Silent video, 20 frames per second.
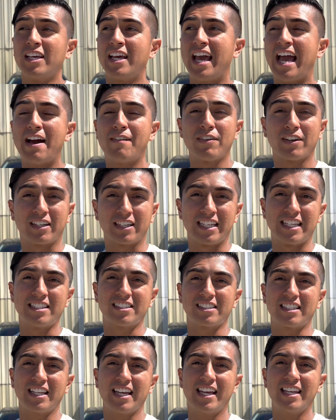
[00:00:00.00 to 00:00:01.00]
have a clean
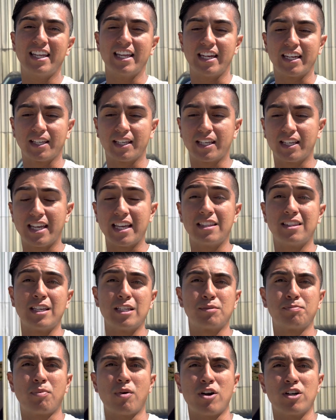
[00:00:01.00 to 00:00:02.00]
slate and get these
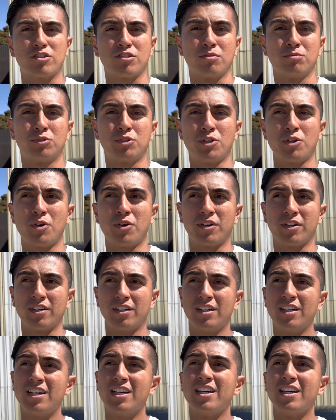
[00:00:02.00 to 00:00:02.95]
parts from Toyota,